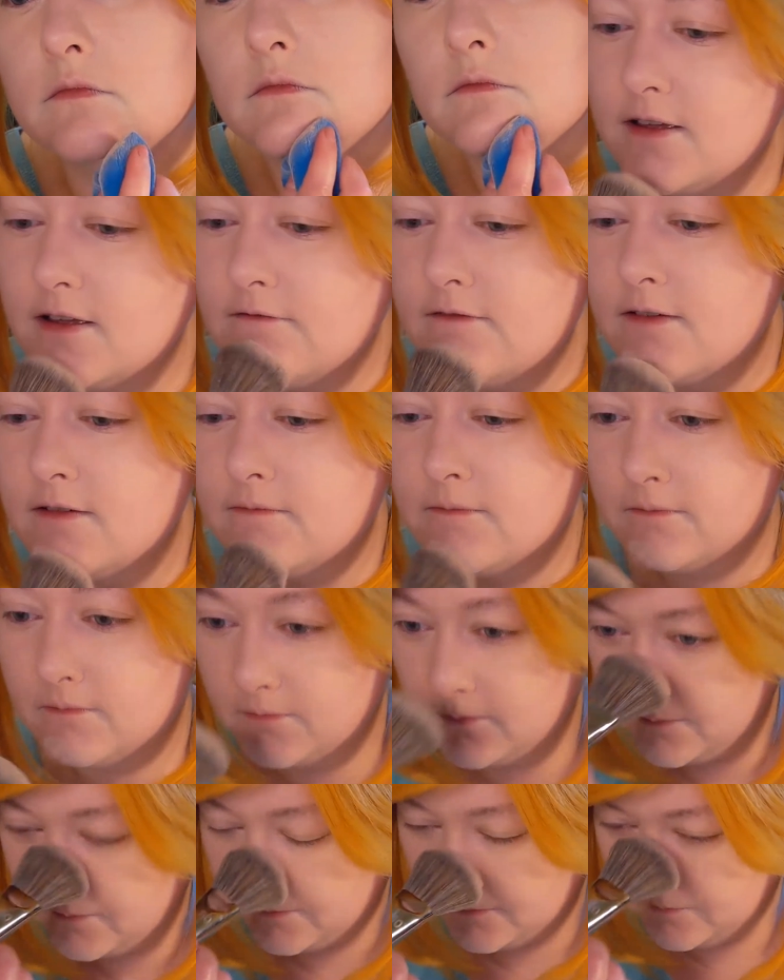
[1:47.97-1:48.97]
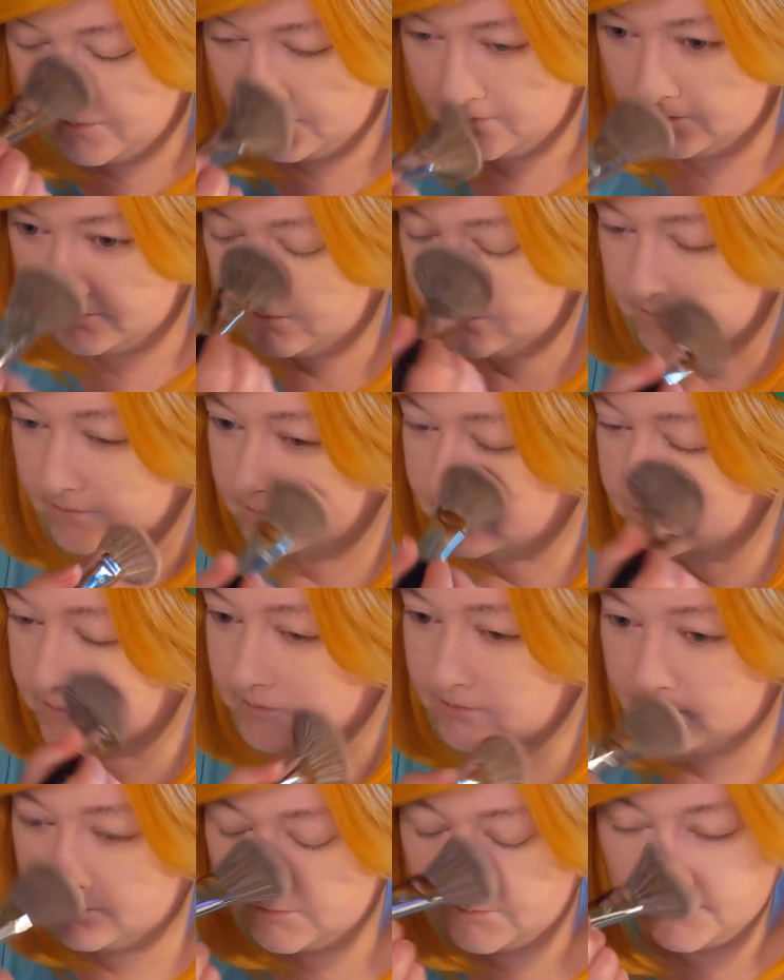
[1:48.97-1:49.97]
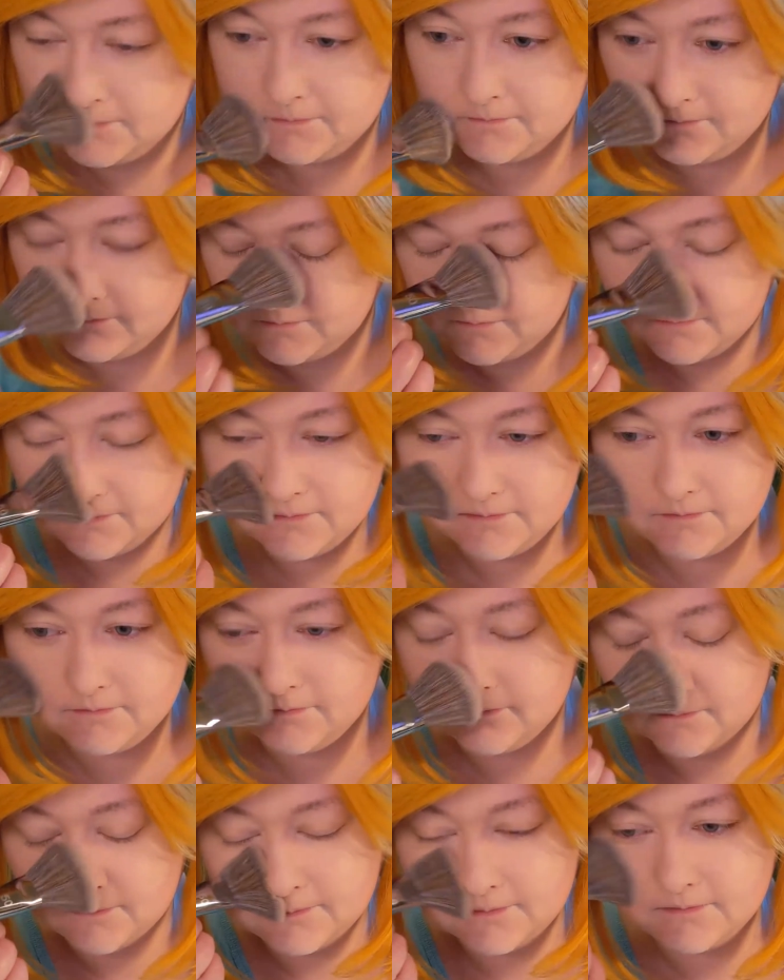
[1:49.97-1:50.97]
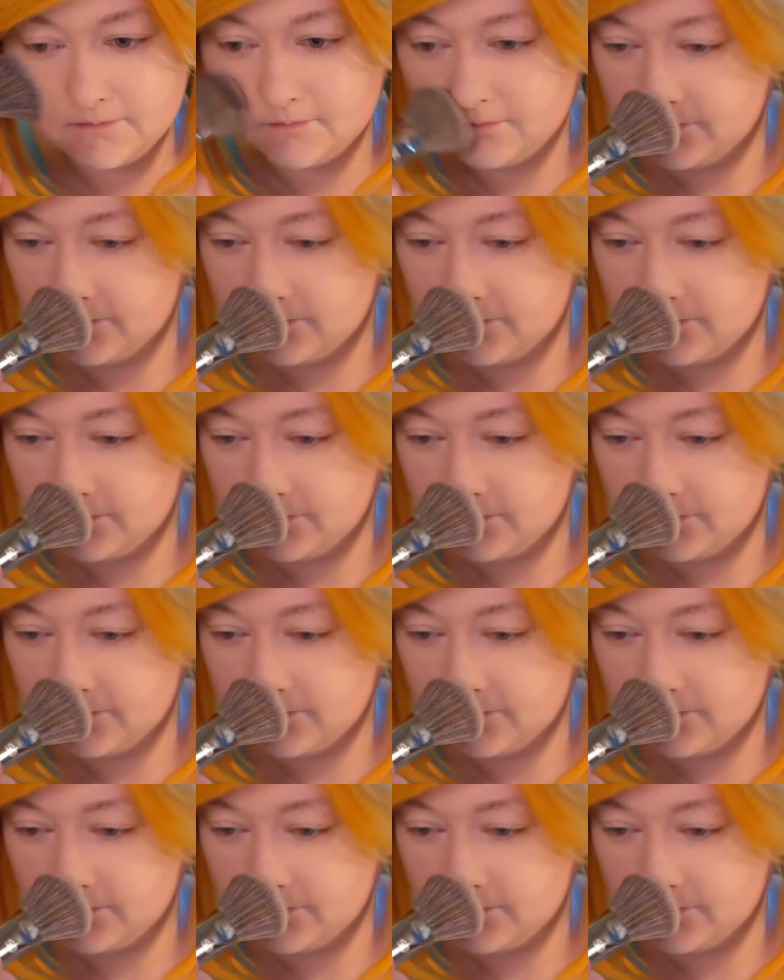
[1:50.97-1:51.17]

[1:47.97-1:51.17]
I'm going to use a little powder to set that stuff in place.